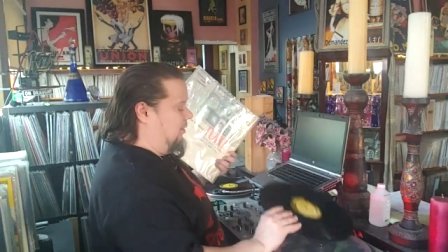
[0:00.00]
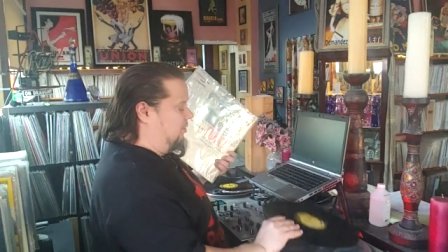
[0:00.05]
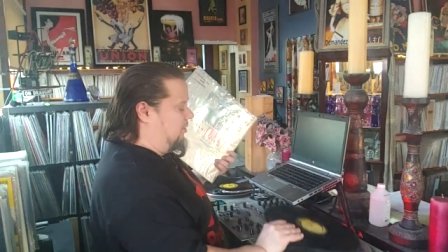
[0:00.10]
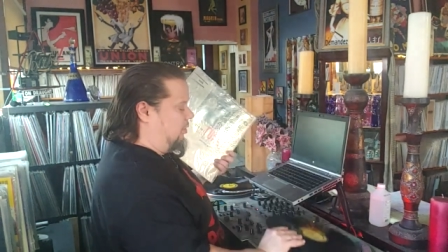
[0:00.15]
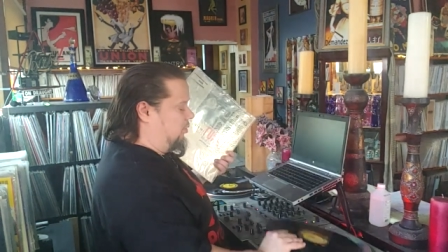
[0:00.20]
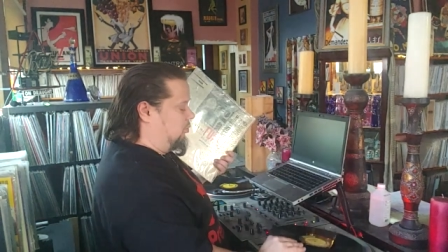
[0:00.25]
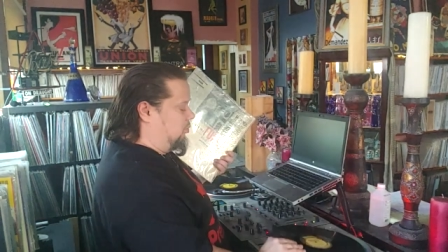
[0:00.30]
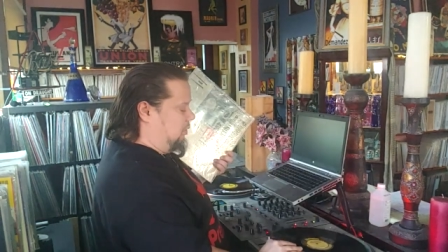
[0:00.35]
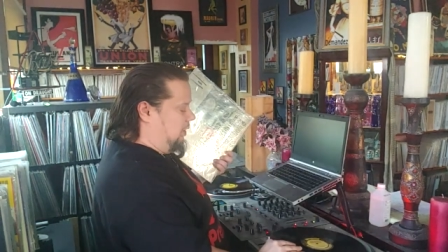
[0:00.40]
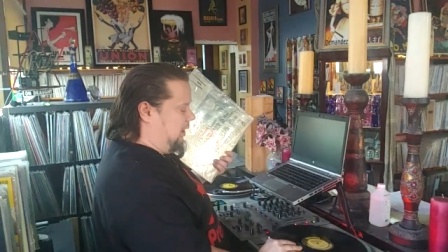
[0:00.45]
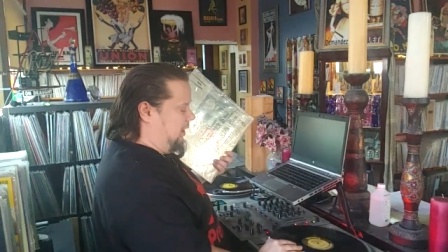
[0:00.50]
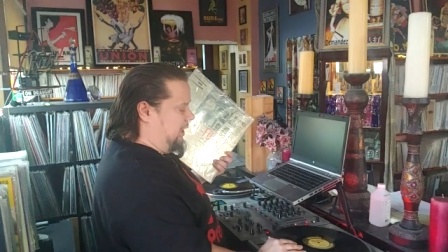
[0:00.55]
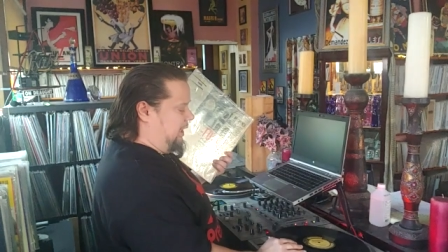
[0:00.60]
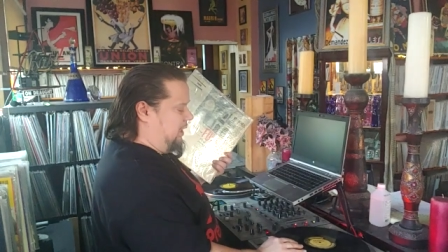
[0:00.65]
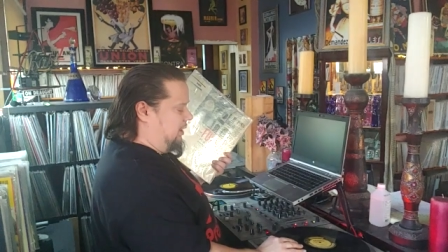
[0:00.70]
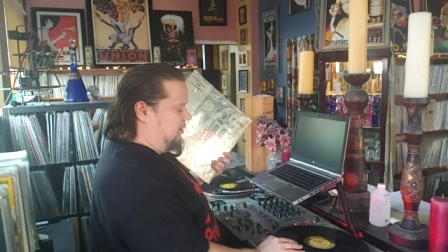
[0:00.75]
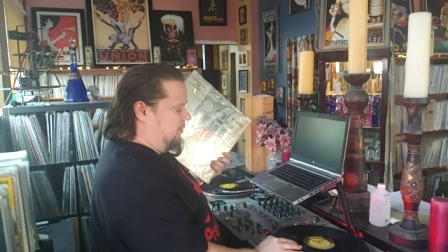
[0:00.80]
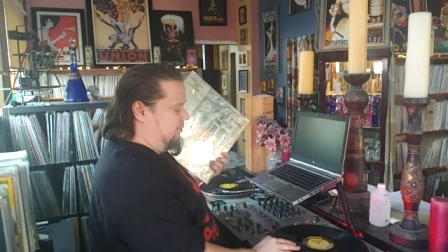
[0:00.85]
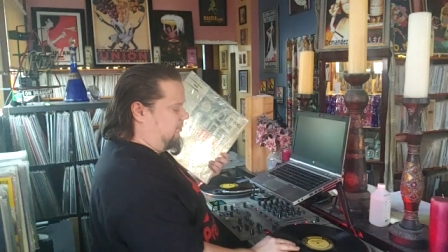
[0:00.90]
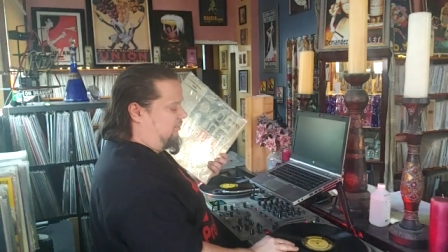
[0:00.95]
They're
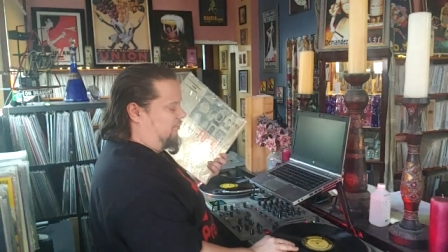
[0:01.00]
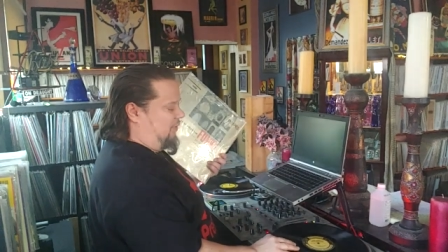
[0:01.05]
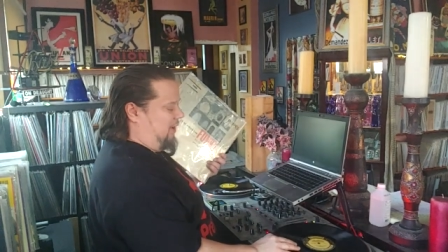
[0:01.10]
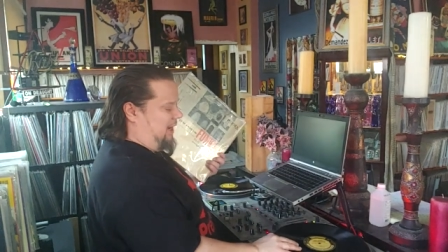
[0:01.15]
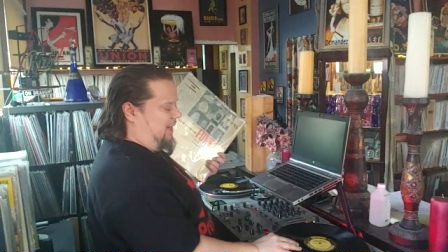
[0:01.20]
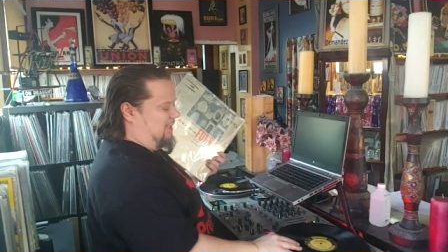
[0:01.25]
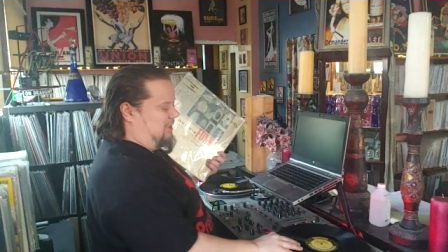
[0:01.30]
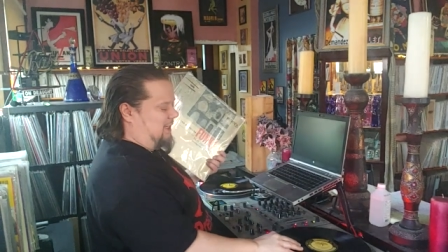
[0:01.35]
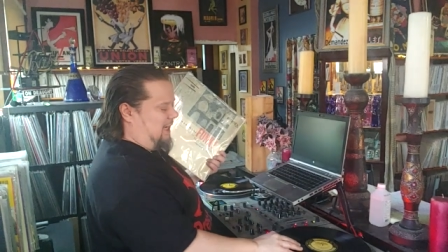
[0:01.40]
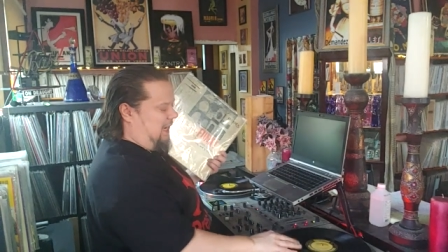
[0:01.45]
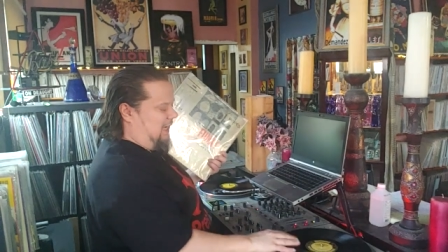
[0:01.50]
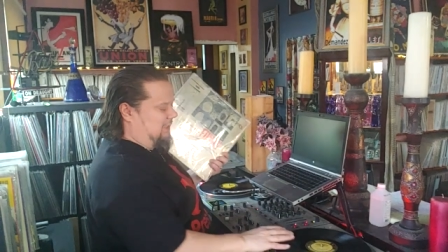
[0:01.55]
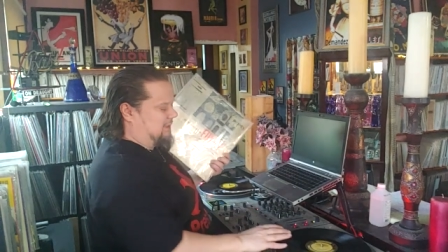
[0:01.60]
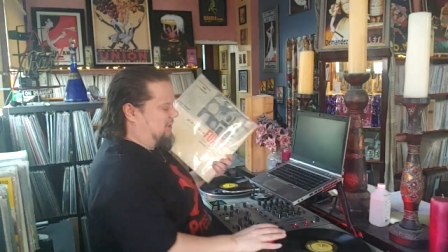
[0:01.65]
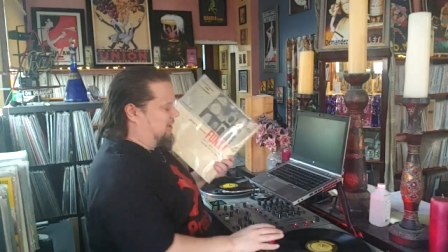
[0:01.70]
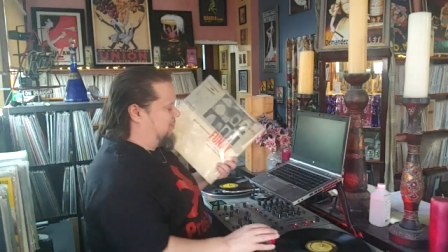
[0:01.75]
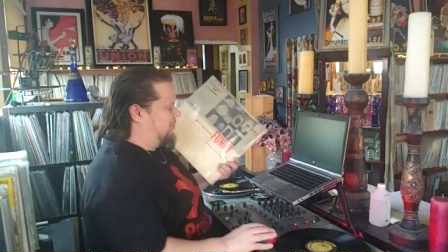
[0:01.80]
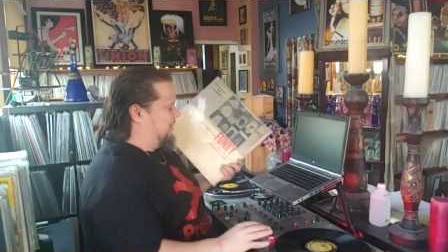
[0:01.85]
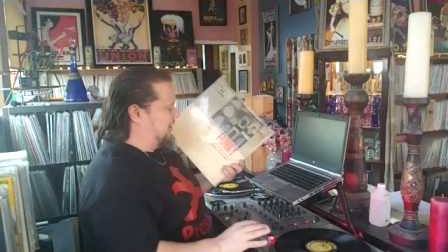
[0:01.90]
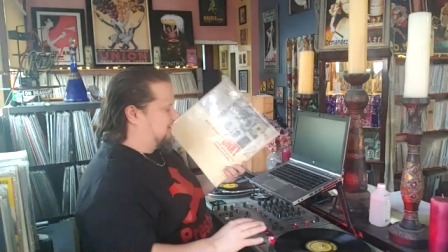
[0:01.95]
really
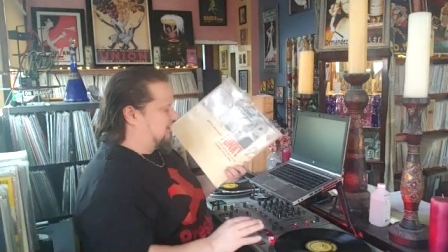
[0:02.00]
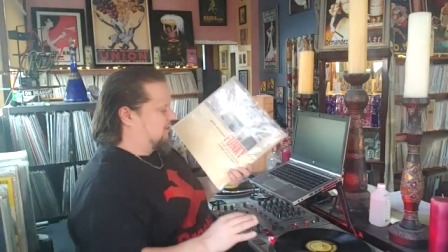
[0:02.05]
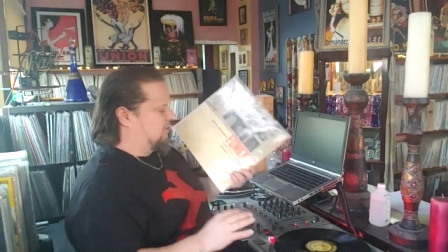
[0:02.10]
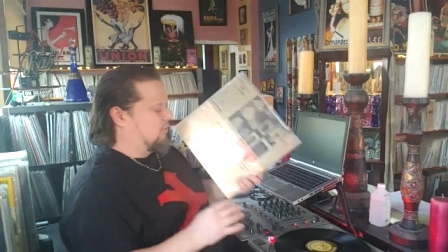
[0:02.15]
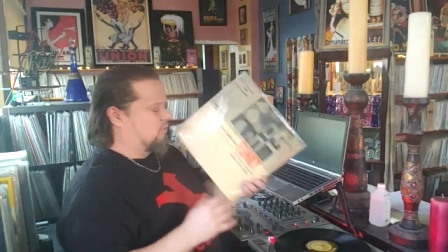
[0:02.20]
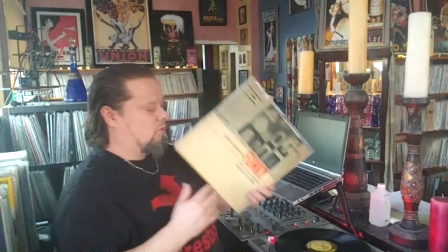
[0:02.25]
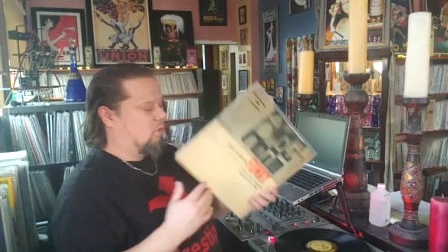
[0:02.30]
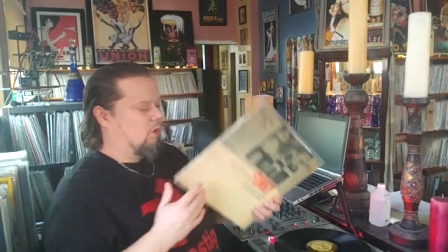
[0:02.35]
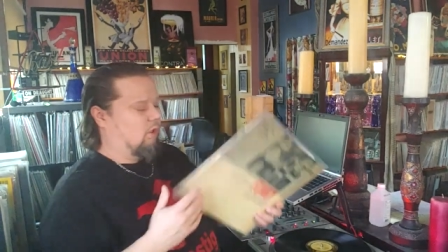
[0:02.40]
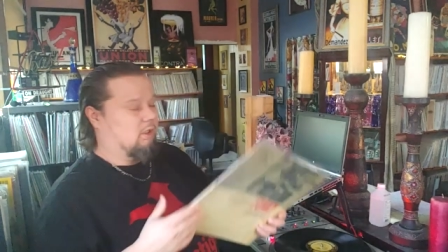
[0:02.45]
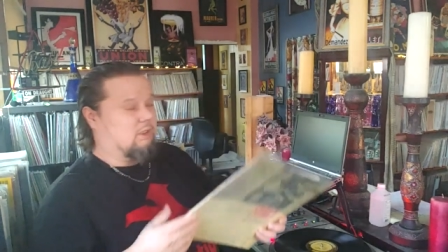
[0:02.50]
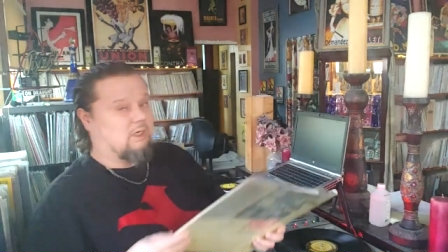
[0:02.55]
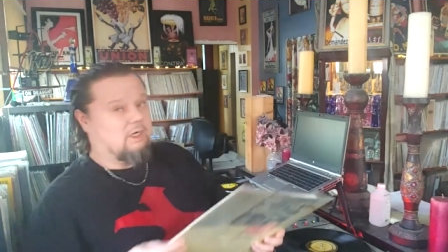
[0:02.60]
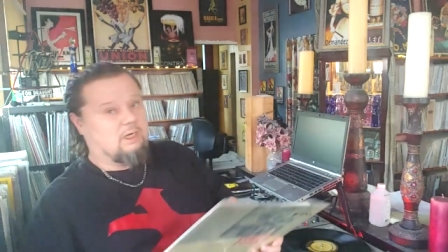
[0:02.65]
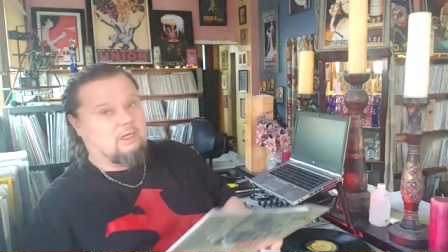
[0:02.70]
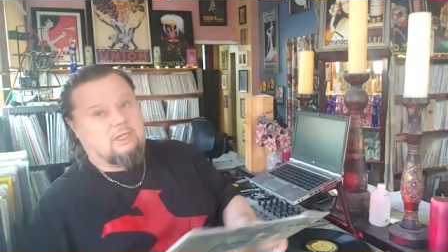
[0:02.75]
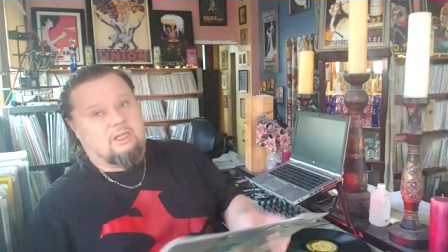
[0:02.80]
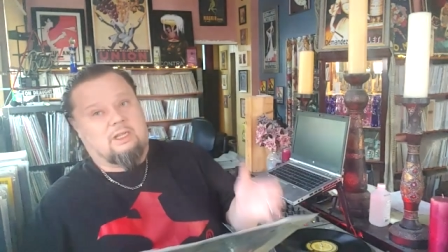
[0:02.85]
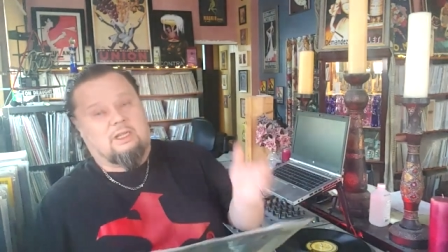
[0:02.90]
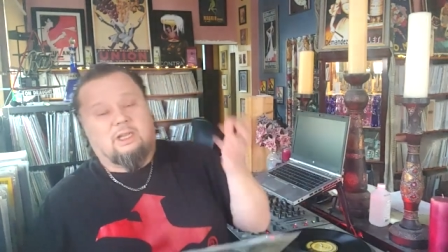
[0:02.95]
fantastic pieces of work,
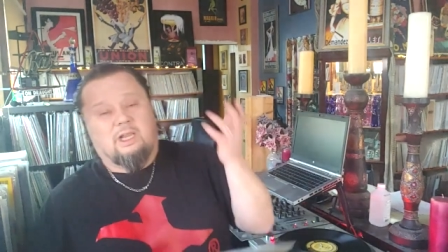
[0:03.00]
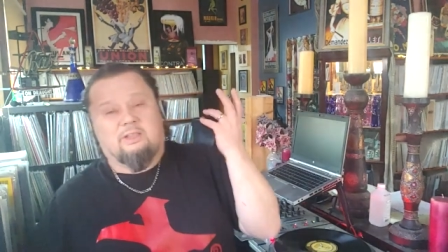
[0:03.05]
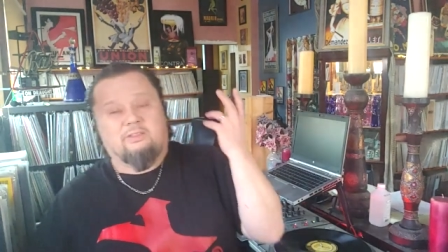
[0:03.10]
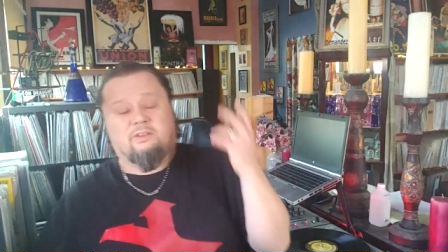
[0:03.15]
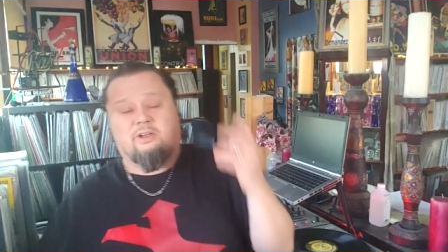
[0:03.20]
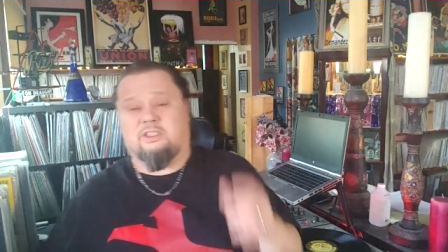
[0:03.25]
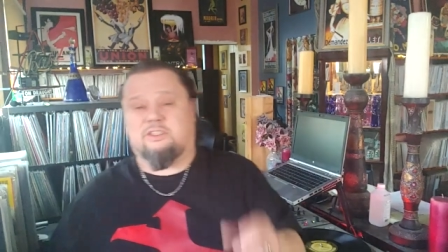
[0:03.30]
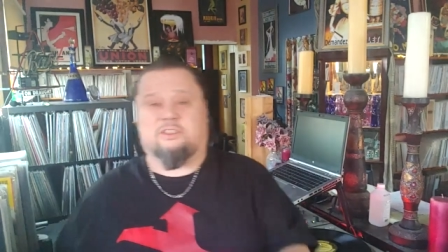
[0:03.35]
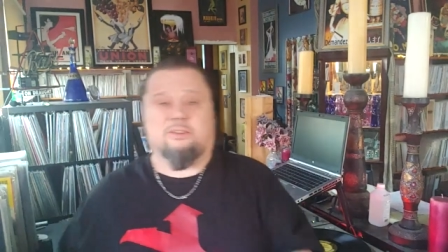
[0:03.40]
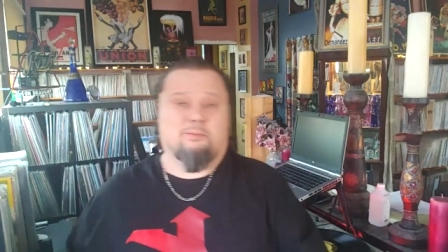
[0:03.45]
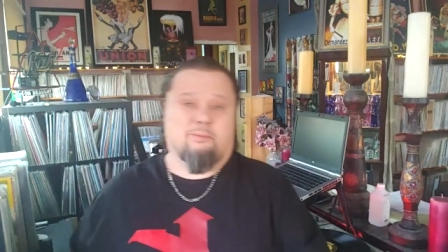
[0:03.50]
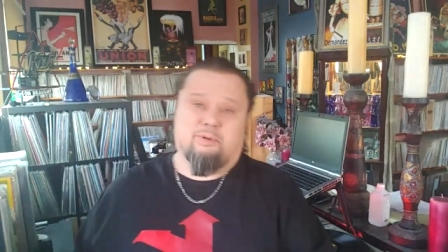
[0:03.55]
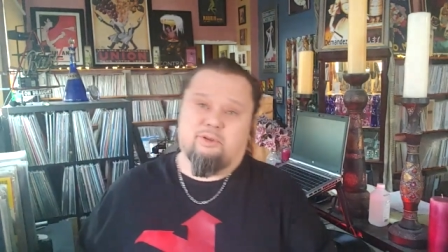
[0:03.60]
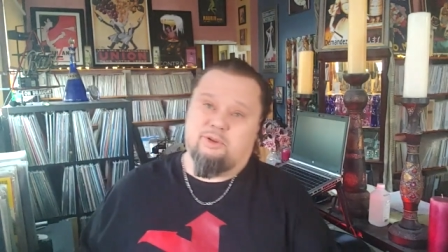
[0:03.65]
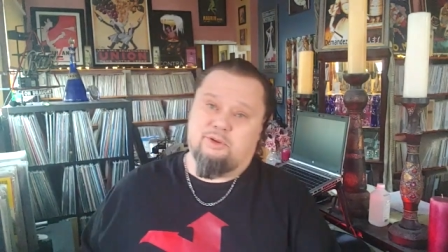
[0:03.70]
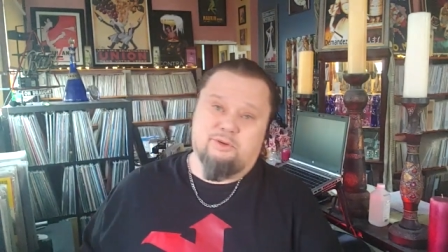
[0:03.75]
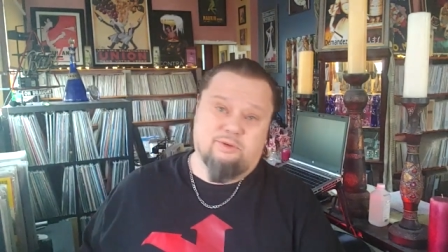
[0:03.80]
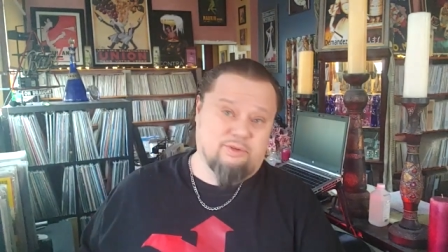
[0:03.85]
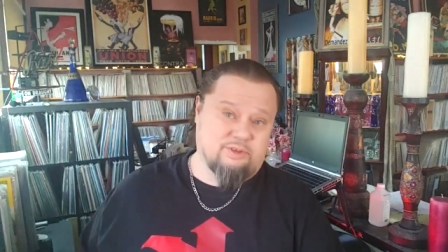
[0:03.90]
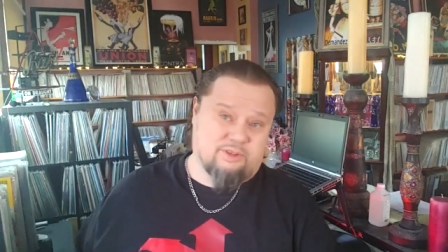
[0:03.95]
and there's some
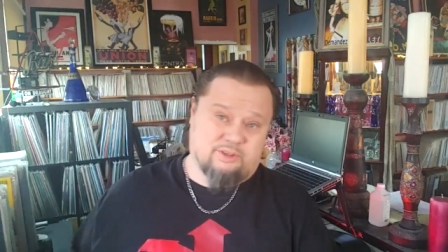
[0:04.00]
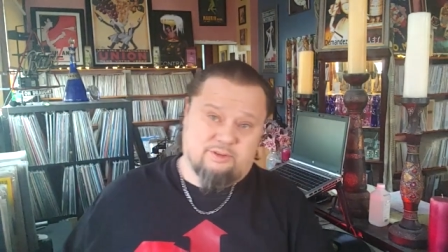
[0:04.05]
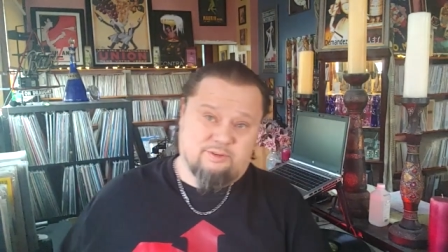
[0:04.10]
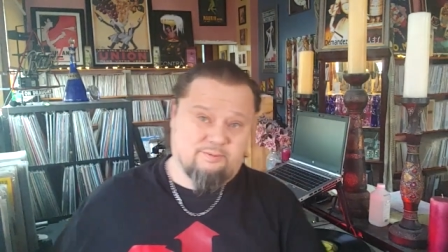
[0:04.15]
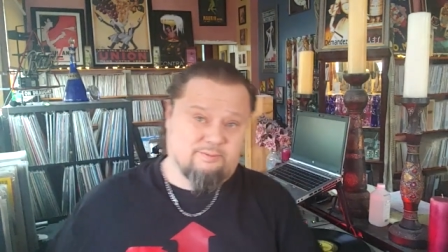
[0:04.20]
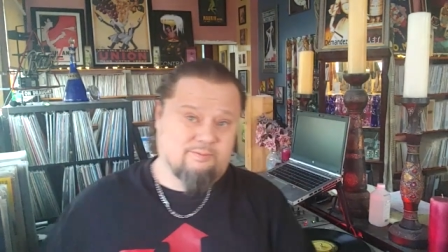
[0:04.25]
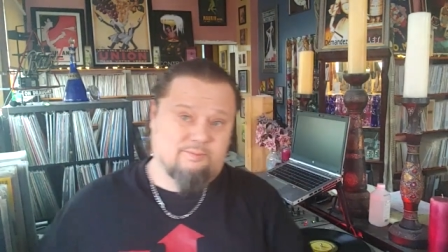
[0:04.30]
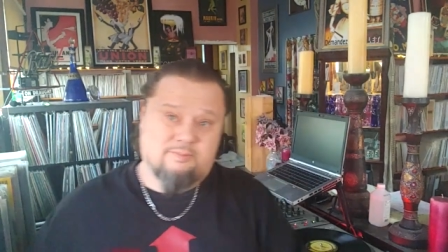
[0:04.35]
blues.